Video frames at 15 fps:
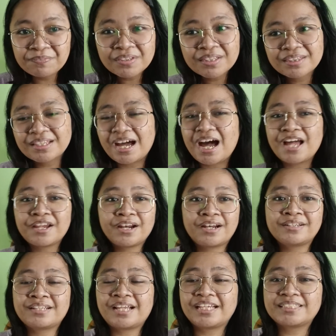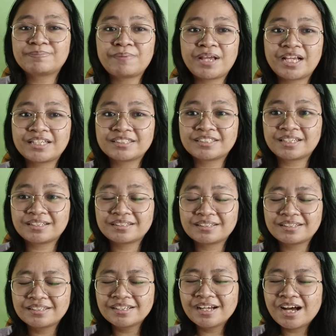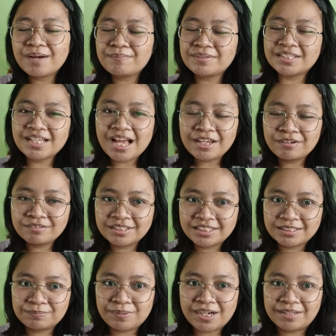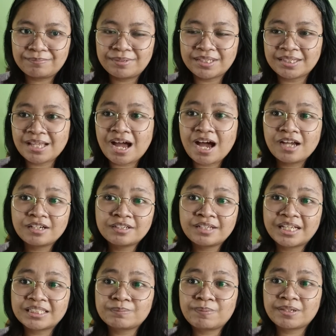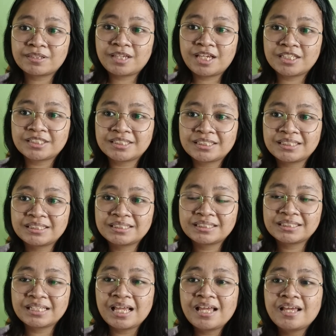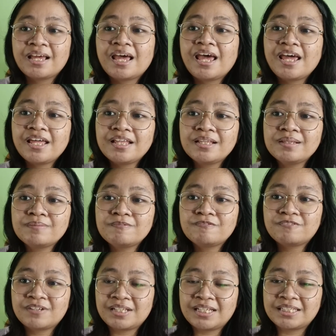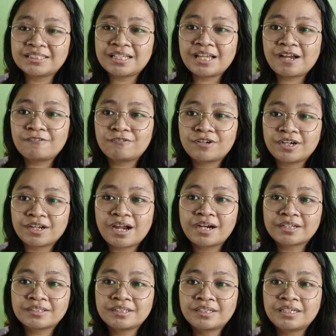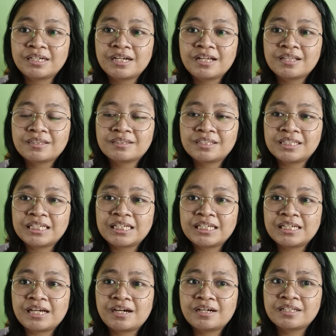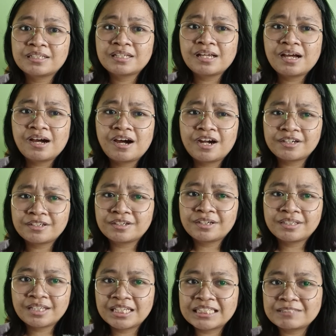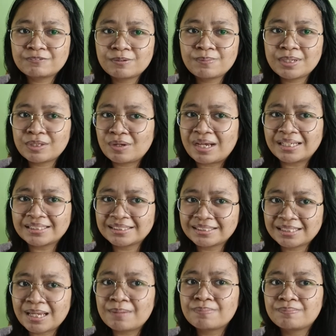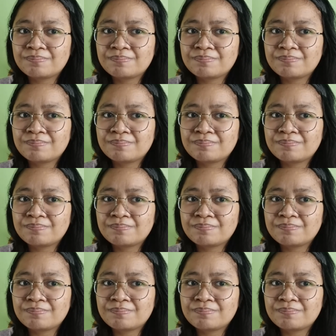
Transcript: The higher the expectations, I mean, I know this is bad, but the higher the expectations and feelings I have for a character, the harder it is for me to accept